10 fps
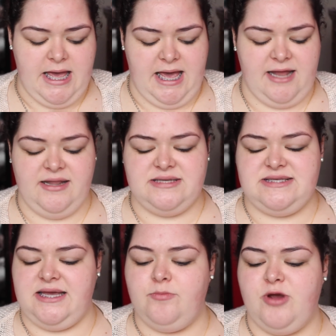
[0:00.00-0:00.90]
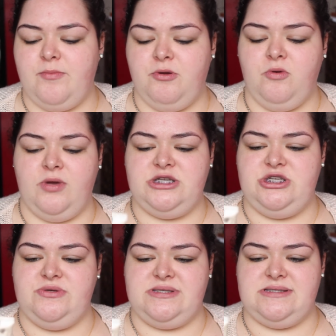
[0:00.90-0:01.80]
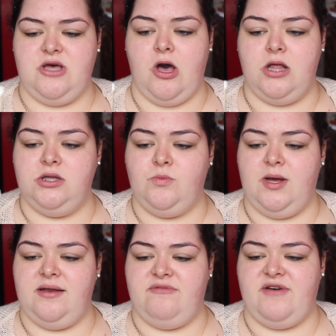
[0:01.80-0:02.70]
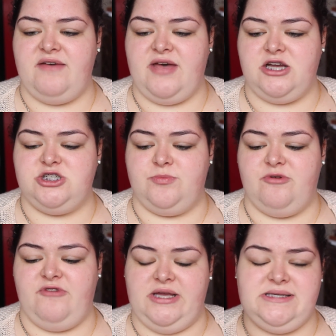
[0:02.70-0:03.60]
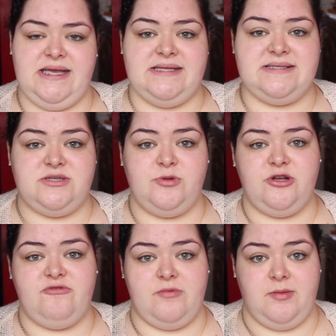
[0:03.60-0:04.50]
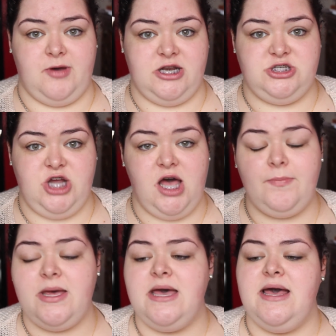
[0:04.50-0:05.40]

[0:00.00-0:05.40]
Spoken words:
And the second primer I'm going to use is the all-in-one 5-action perfecting Instablur from the Body Shop.